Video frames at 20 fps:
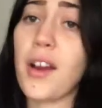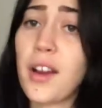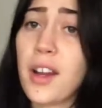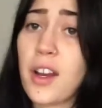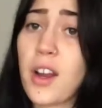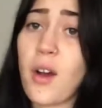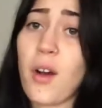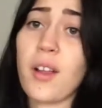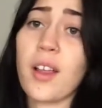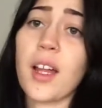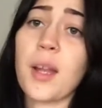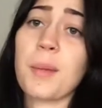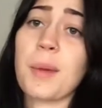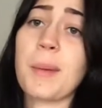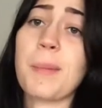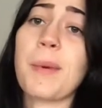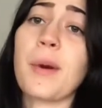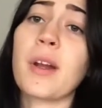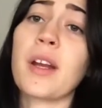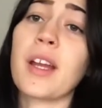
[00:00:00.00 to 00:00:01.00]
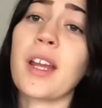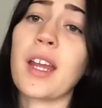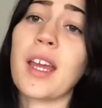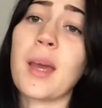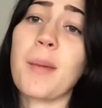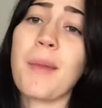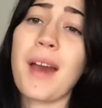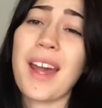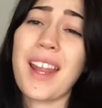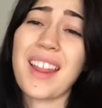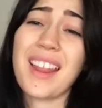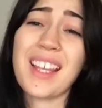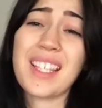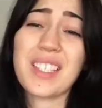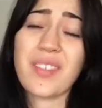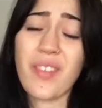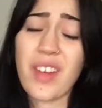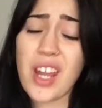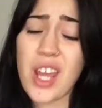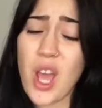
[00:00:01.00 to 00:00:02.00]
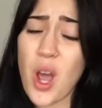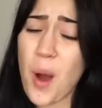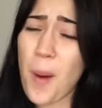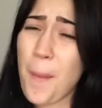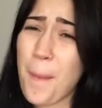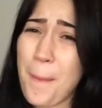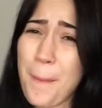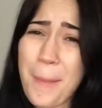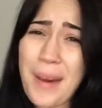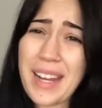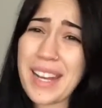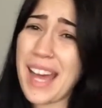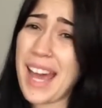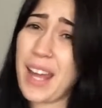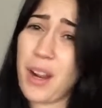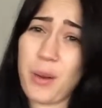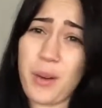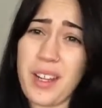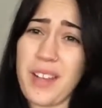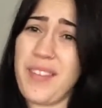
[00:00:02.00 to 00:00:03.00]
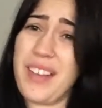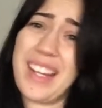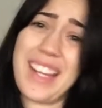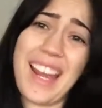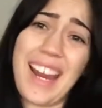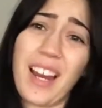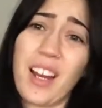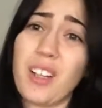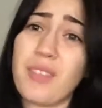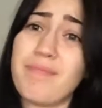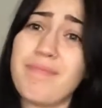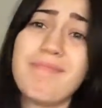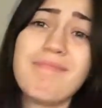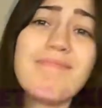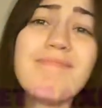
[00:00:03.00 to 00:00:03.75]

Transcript: already know a lot of people are gonna get mad at this video, but I don't even care.